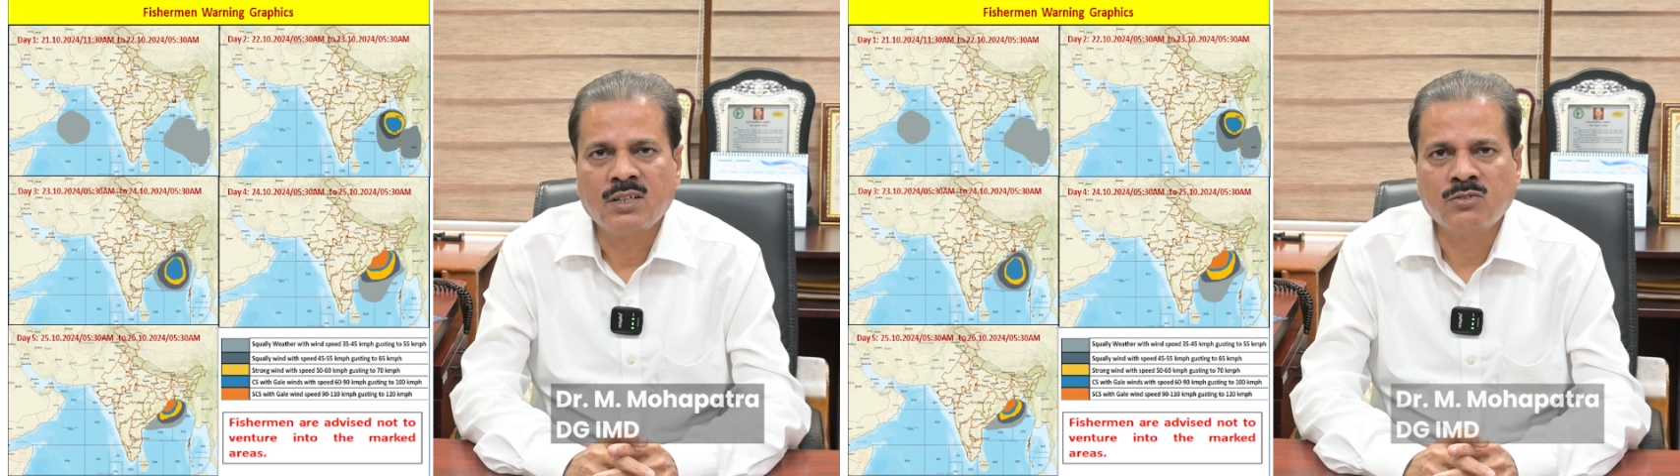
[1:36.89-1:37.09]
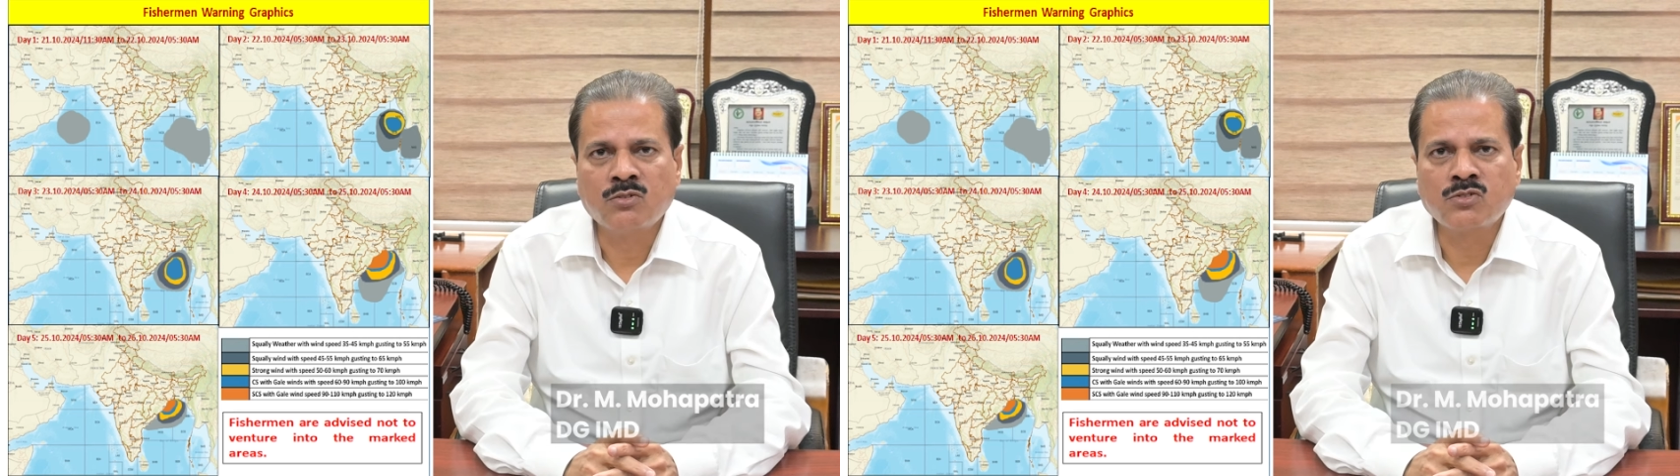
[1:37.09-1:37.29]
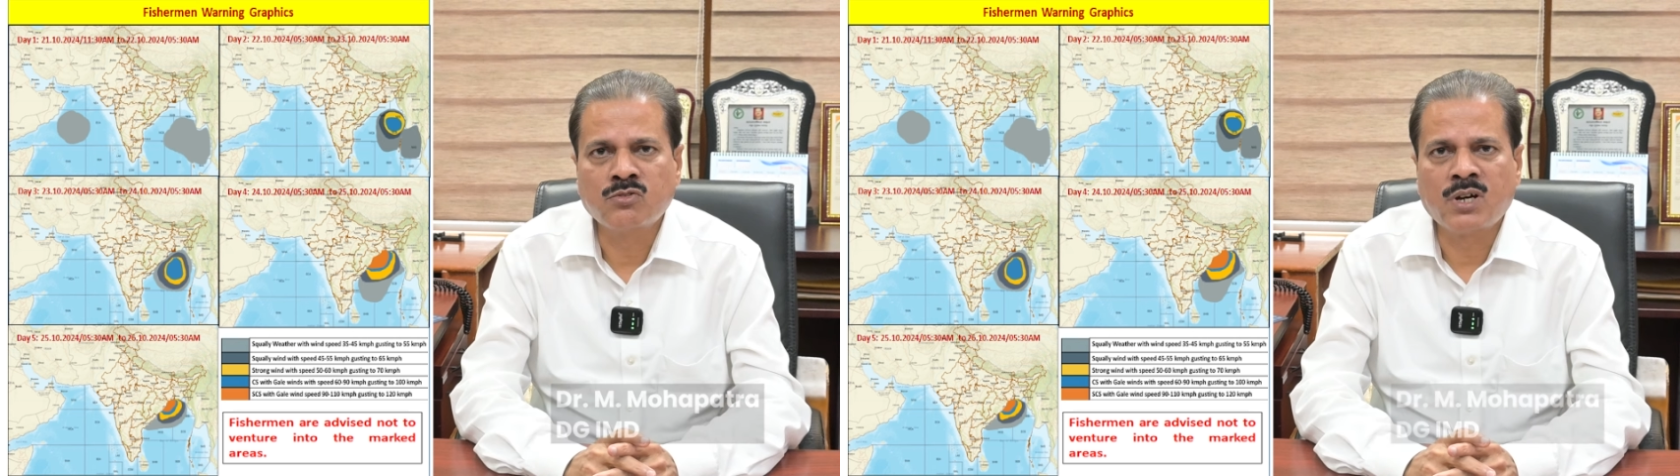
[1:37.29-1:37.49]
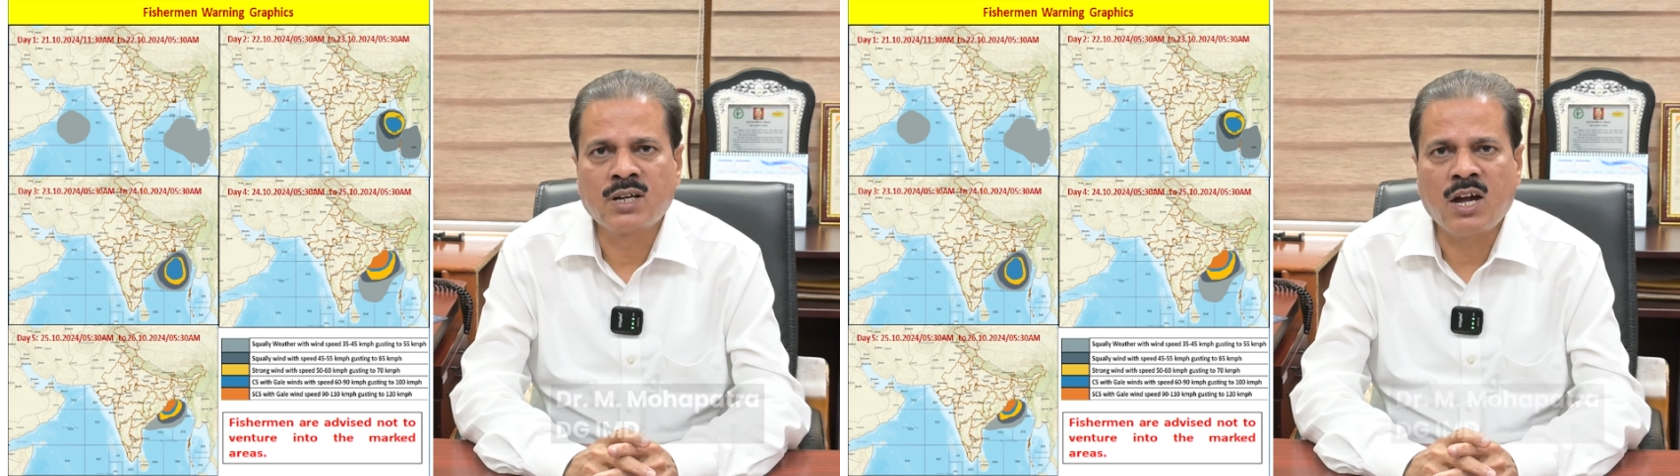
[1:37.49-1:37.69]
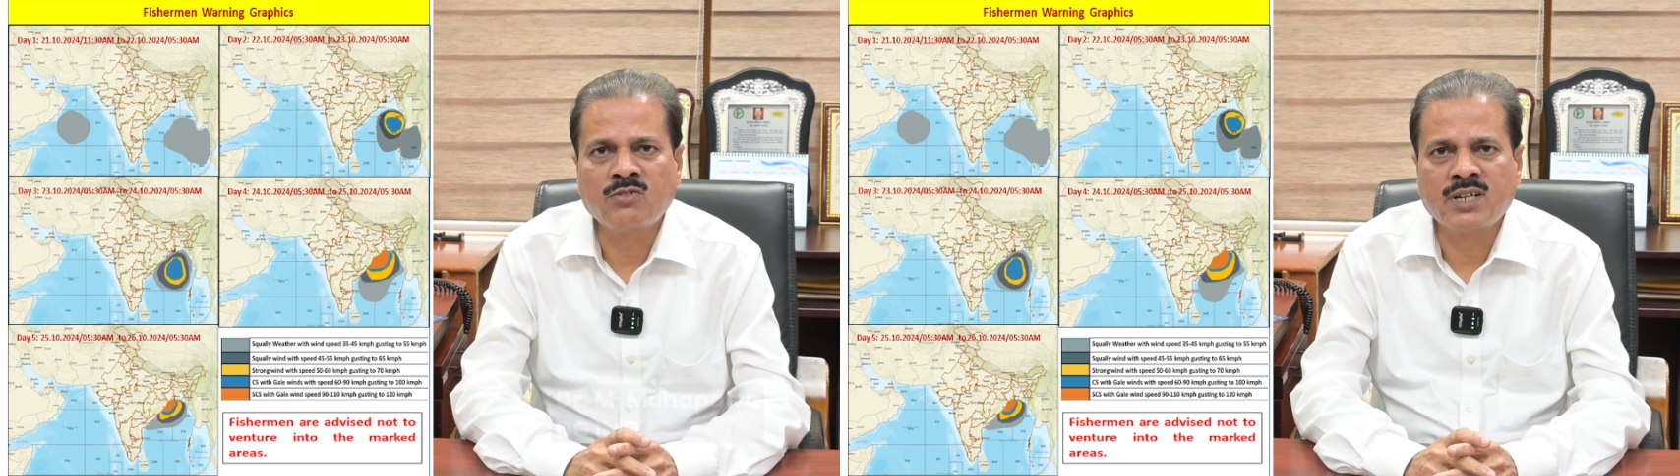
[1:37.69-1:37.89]
Those who
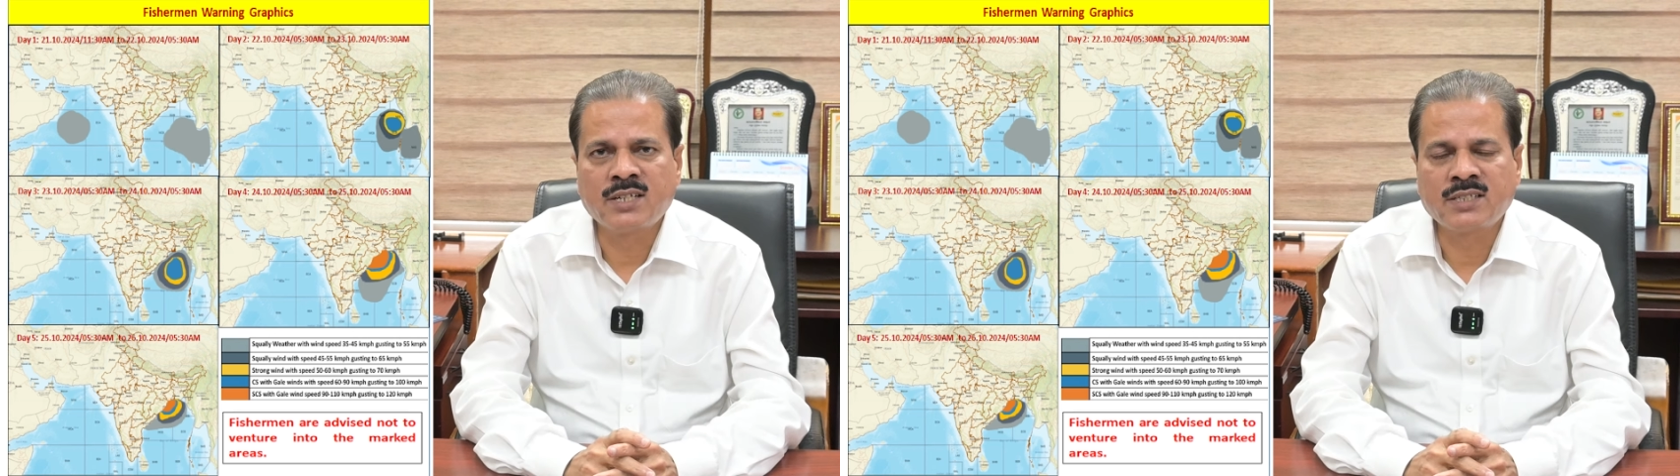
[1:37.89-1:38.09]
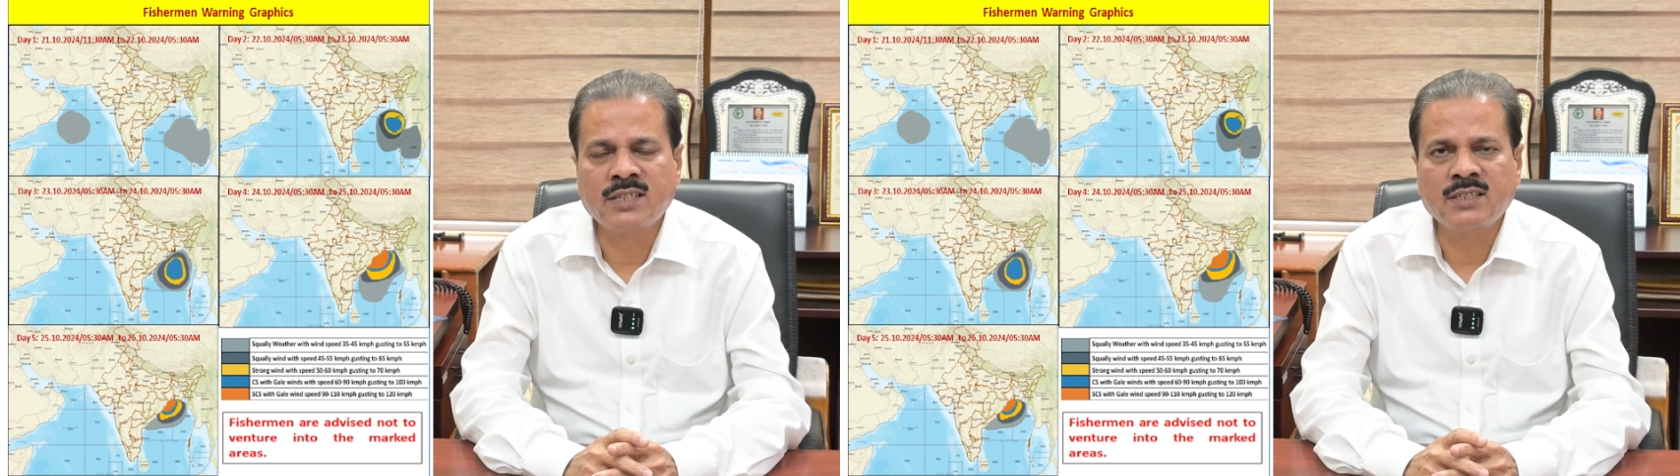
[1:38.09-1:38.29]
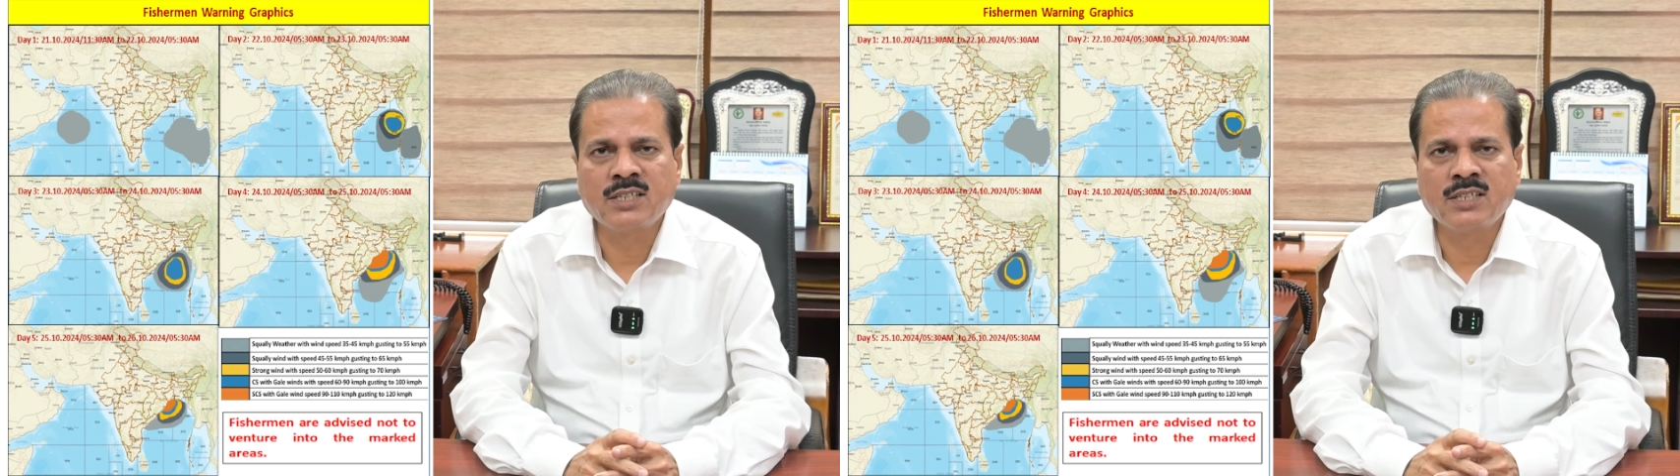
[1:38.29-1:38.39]
are out at sea,